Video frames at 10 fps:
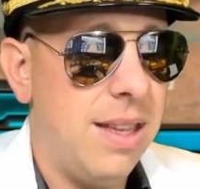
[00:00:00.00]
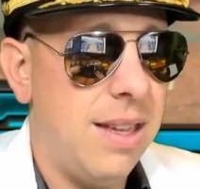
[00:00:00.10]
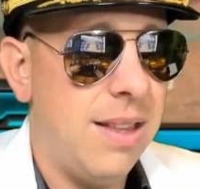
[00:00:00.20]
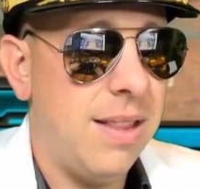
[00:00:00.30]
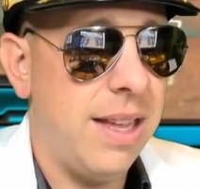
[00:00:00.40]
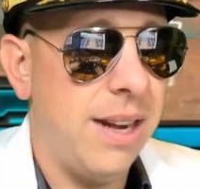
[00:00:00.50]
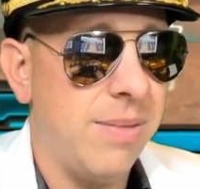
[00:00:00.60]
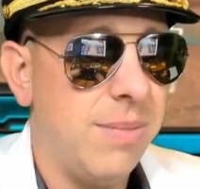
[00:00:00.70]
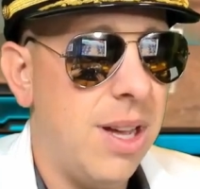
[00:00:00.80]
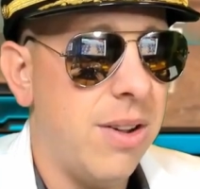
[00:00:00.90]
there.
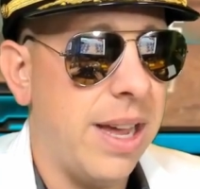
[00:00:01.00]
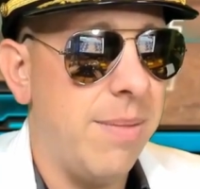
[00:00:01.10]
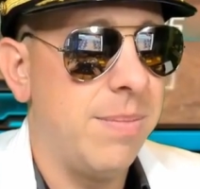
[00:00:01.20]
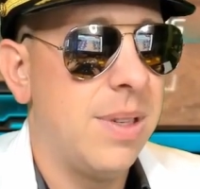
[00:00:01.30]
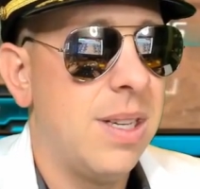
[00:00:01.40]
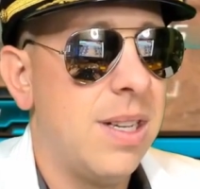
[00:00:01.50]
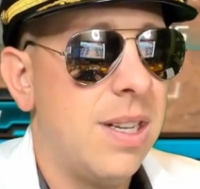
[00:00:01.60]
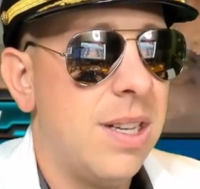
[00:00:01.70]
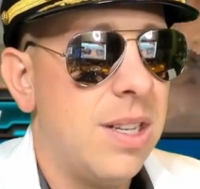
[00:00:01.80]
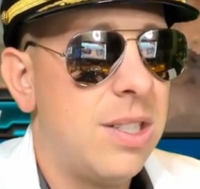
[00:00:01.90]
Okay.
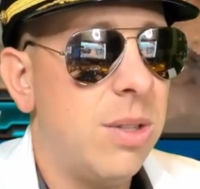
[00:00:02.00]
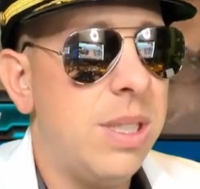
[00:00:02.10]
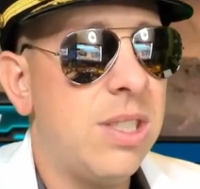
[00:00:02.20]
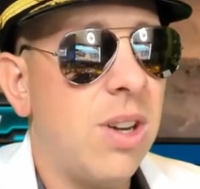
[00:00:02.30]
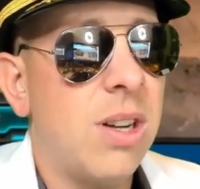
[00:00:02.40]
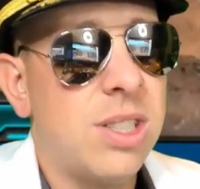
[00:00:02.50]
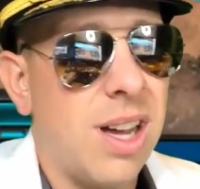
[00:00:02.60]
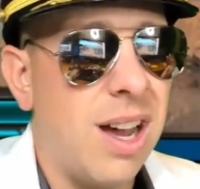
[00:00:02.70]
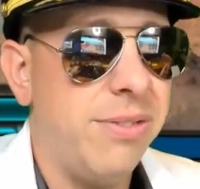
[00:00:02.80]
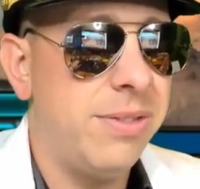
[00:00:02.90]
So it starts
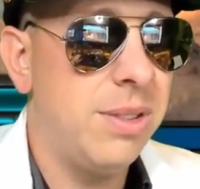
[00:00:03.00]
off